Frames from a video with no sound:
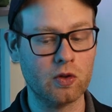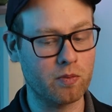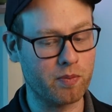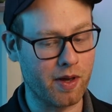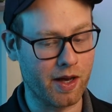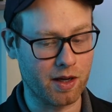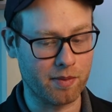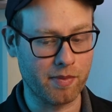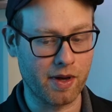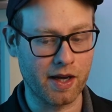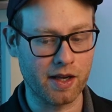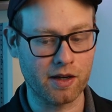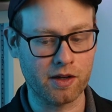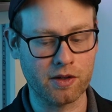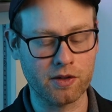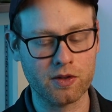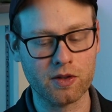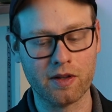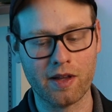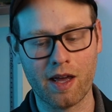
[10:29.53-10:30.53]
to pec
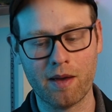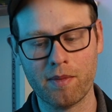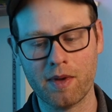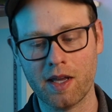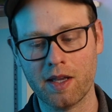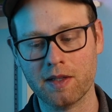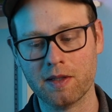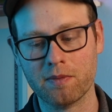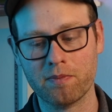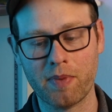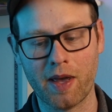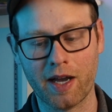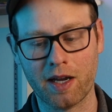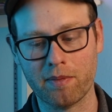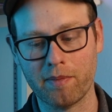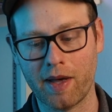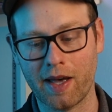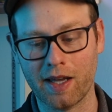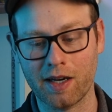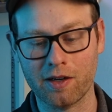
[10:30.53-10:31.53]
minor, so that means
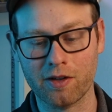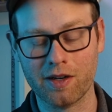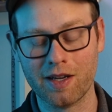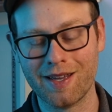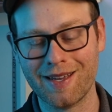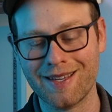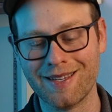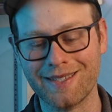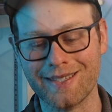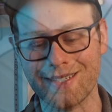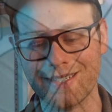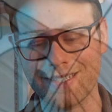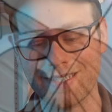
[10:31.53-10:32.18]
pec minor is